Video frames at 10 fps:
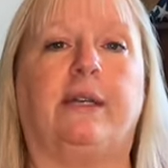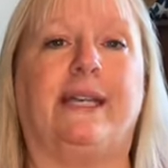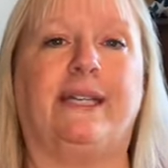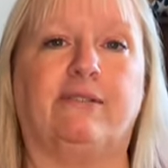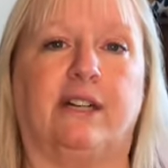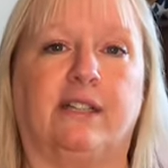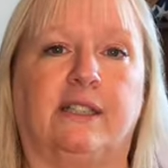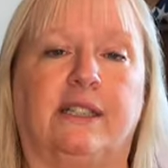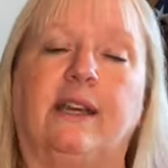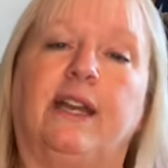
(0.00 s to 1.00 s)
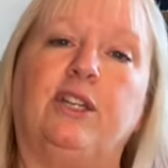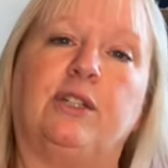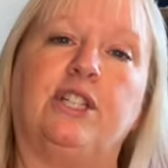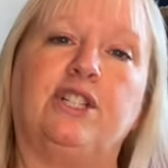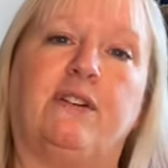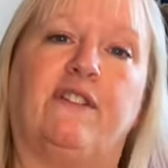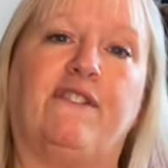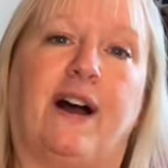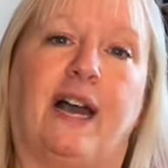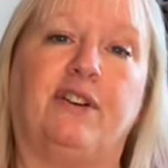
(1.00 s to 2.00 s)
eating regularly and you can shave off
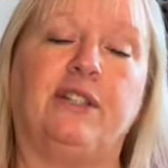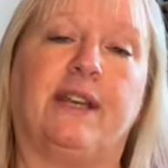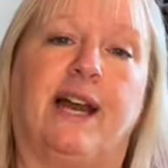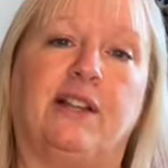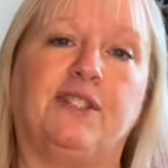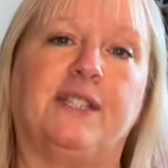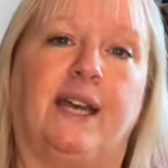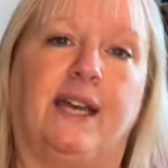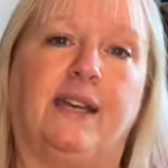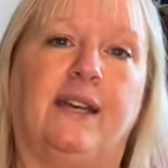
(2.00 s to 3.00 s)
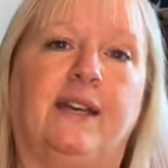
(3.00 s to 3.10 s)
500 calories a day,